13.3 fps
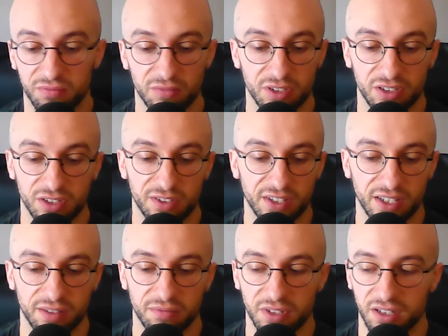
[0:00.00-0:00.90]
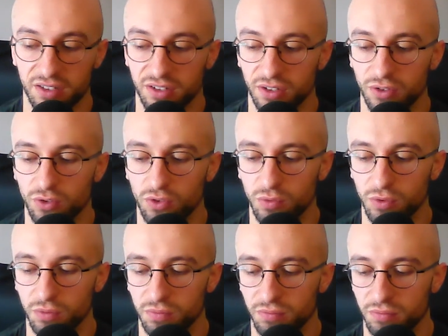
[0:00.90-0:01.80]
and just think it's just a
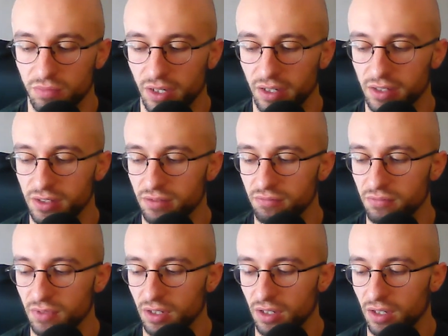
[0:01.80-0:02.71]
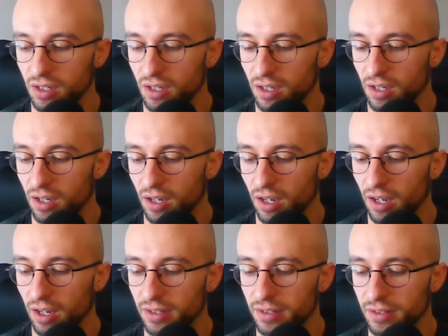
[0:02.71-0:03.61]
normal person,
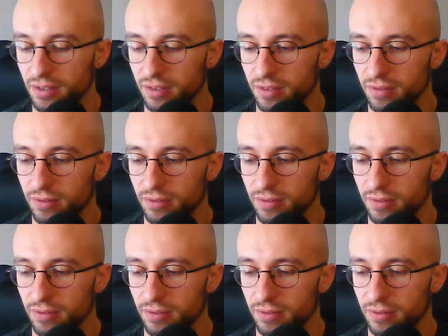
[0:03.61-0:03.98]
and